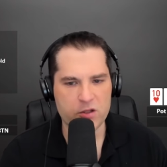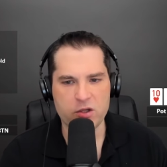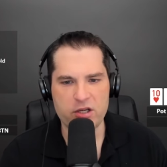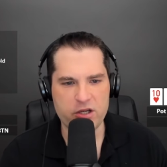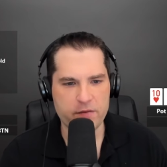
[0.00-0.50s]
So
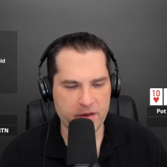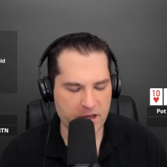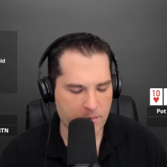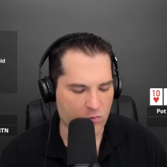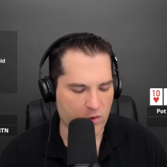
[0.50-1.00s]
did you ever
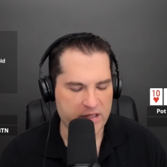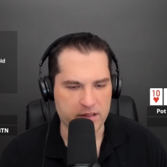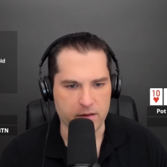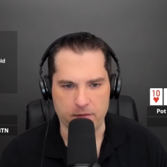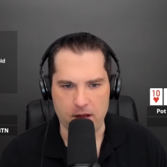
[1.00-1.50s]
think about
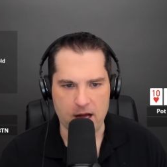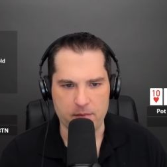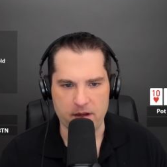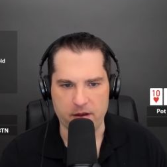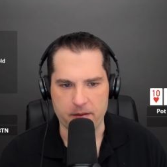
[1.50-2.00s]
raising the
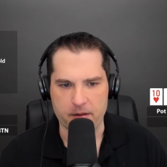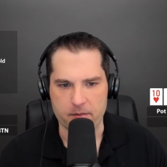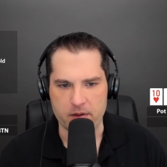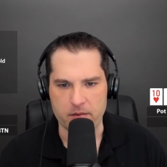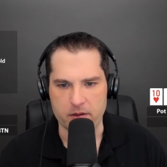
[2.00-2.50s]
flop? I thought
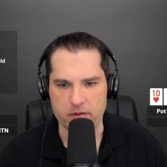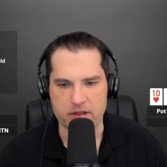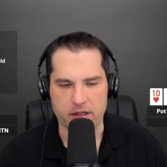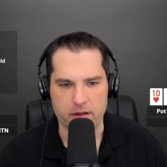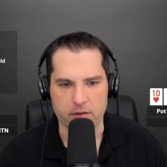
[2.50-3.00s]
that maybe you would
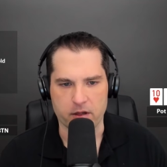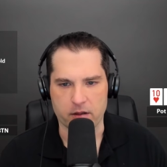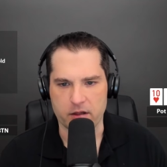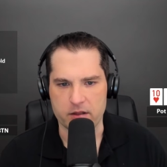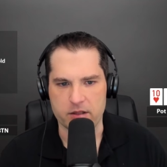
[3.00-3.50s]
say you were going
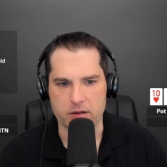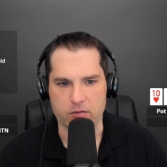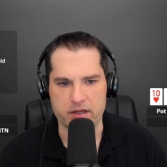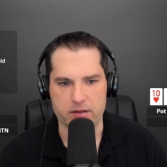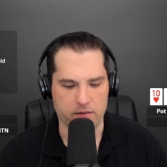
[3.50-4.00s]
to consider
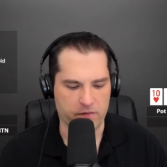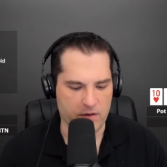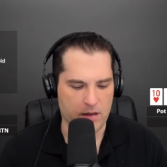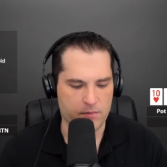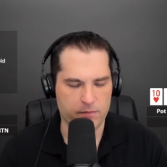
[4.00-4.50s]
raising the
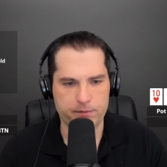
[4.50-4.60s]
flop.